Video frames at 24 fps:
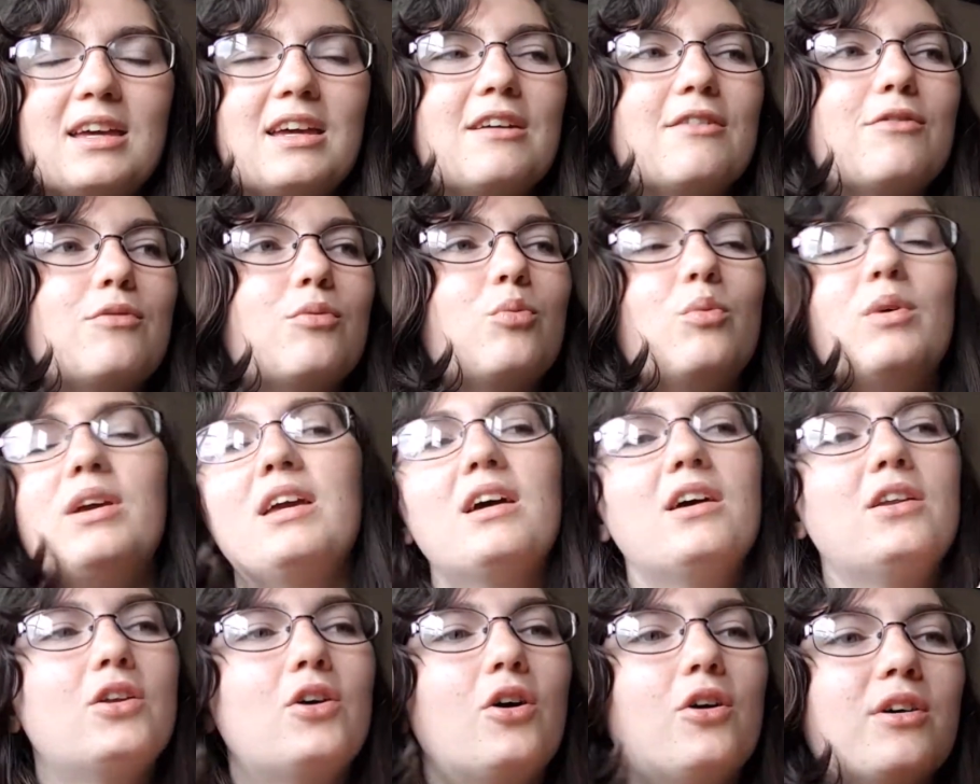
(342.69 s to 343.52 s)
If we are
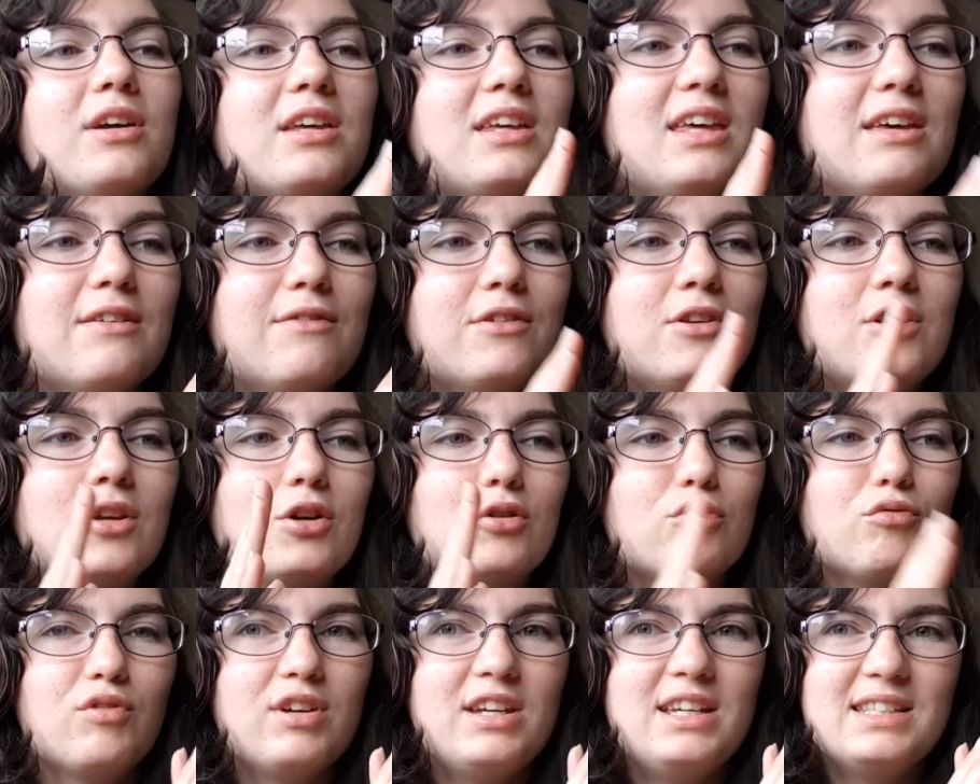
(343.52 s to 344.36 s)
not given a
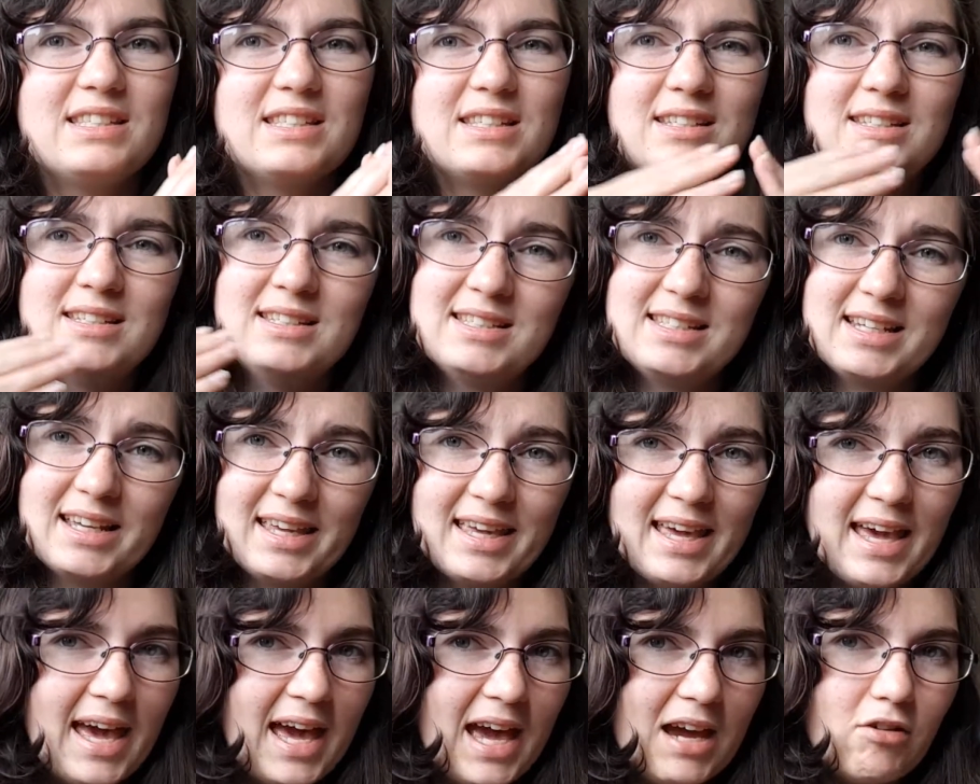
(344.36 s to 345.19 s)
reason to
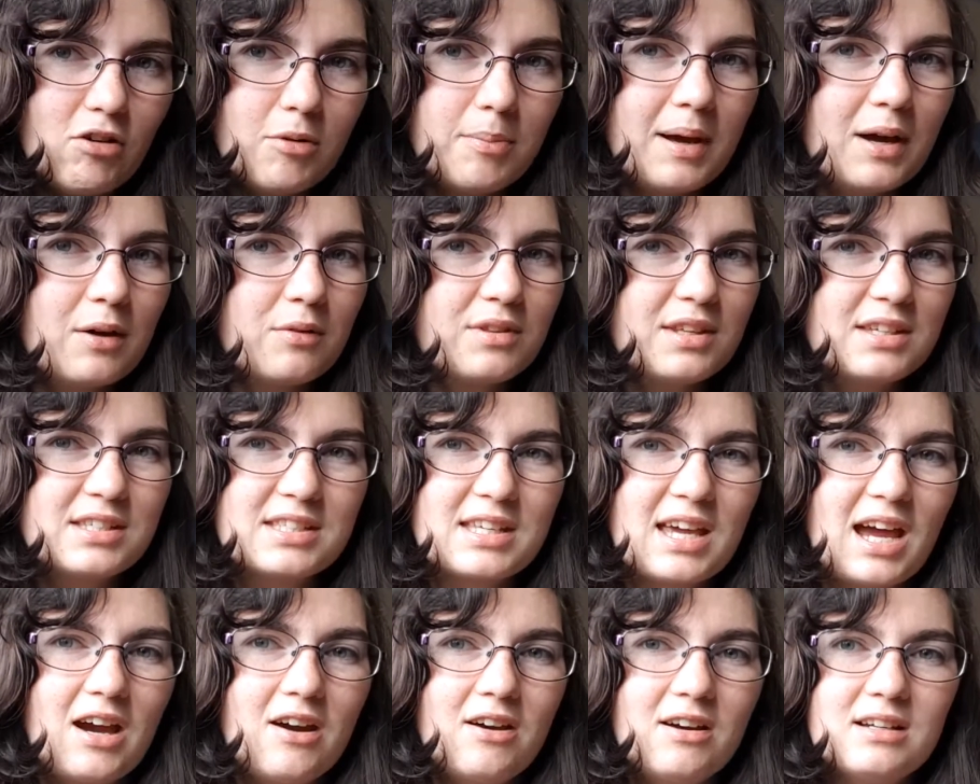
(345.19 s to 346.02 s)
care about this
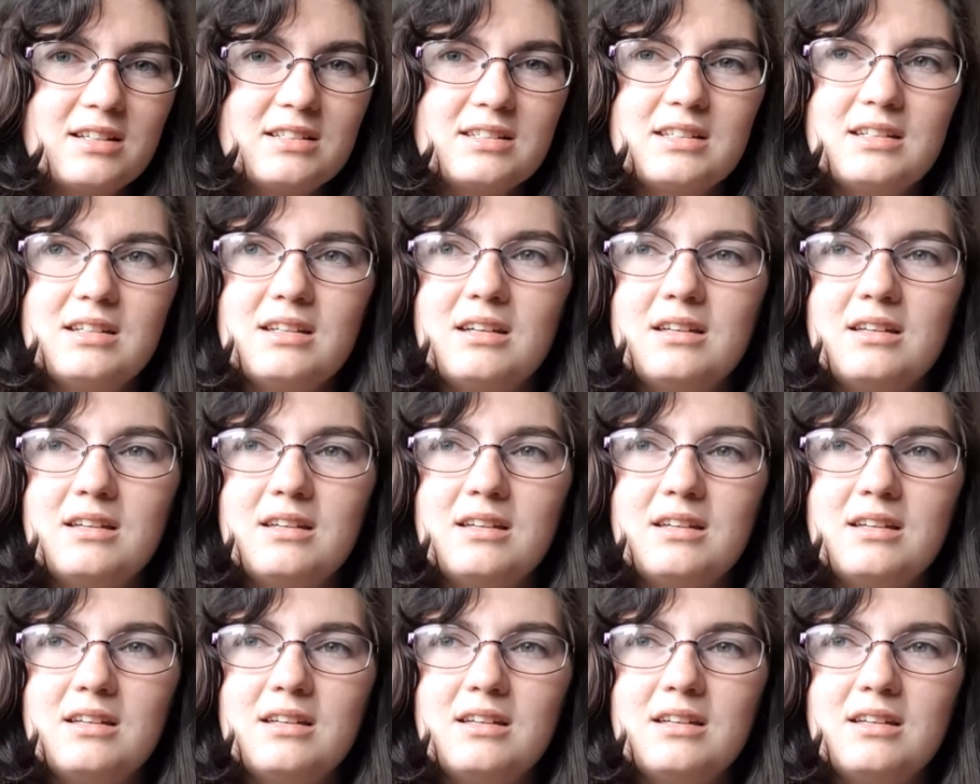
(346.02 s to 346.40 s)
character